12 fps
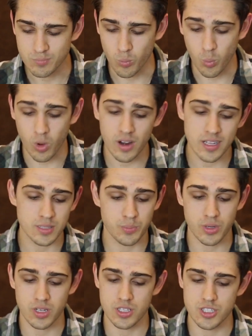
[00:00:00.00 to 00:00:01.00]
wanting to
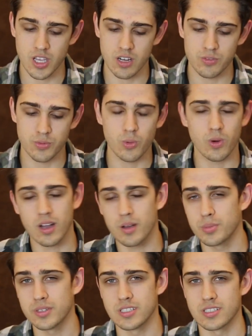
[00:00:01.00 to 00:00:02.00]
put on the channel for a while
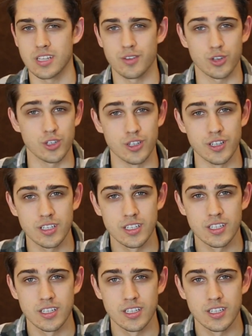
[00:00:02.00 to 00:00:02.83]
but just never could,